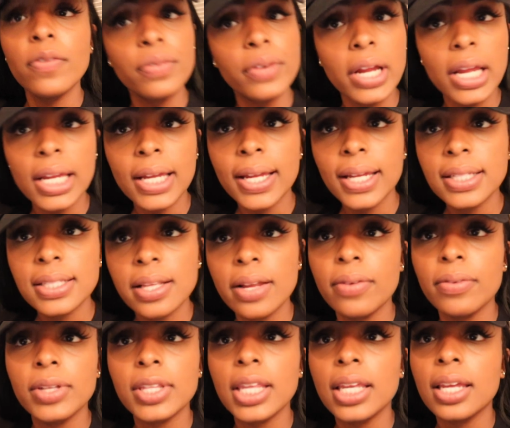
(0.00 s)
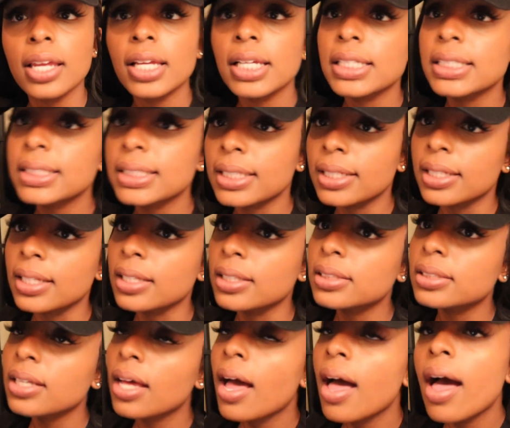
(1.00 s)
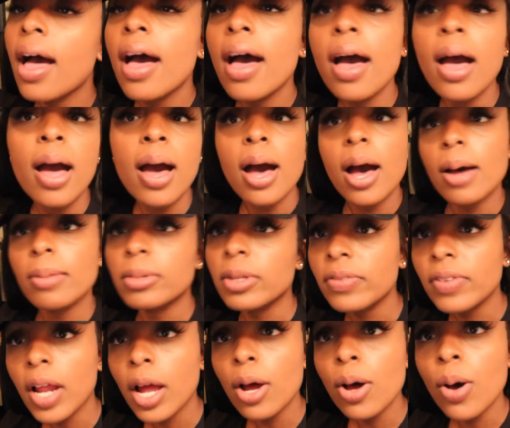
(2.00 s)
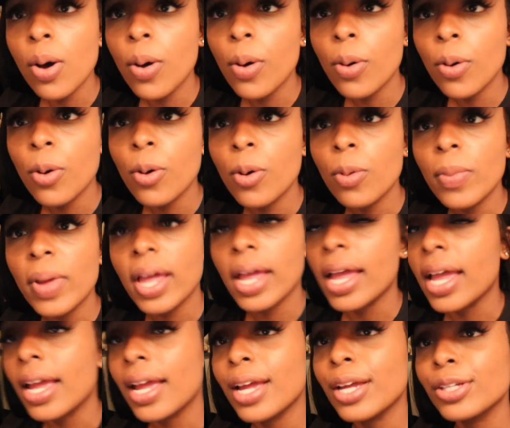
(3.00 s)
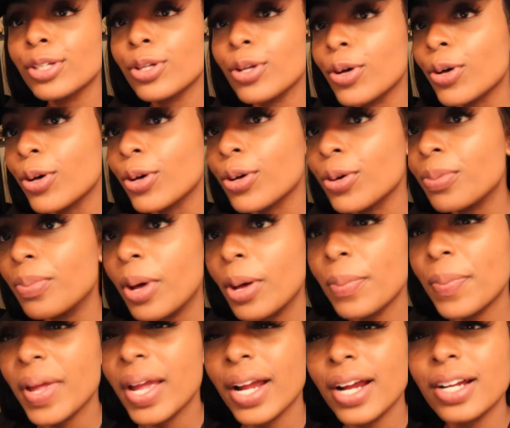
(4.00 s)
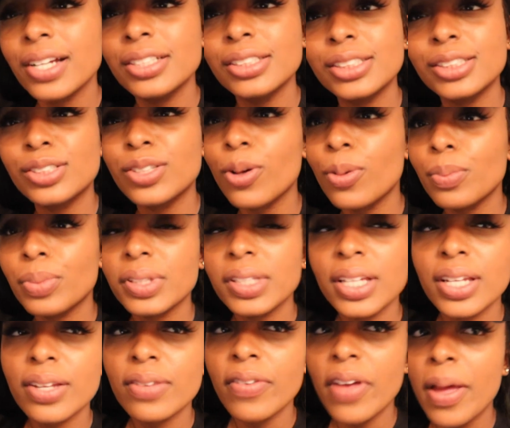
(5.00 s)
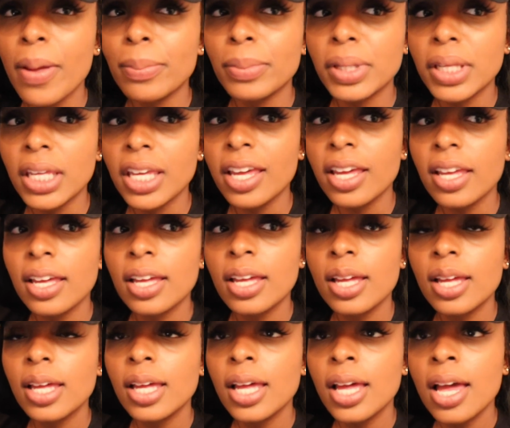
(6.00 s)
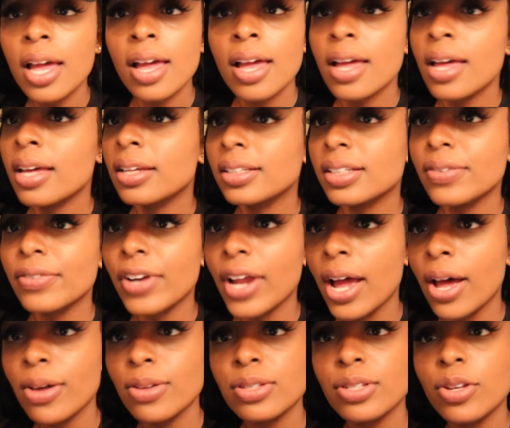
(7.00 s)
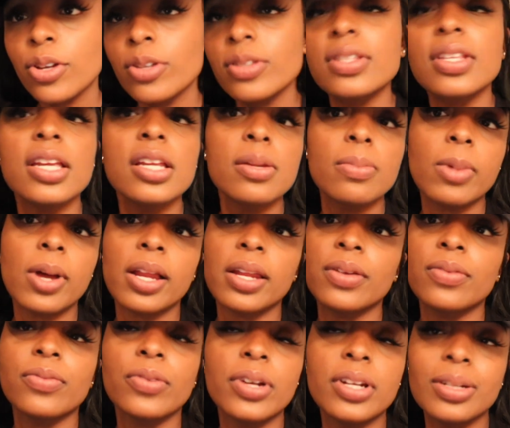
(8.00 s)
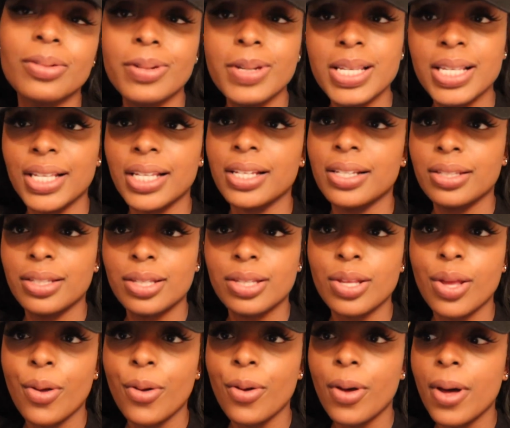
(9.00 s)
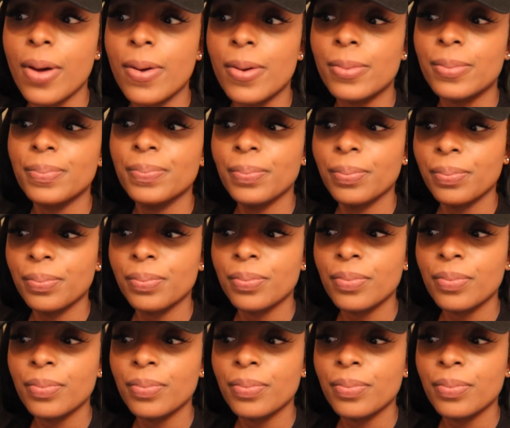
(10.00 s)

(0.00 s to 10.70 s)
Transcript: friends and everything since I'm living at home and you know my parents don't believe in me leaving the house to go see anybody for any reason. So um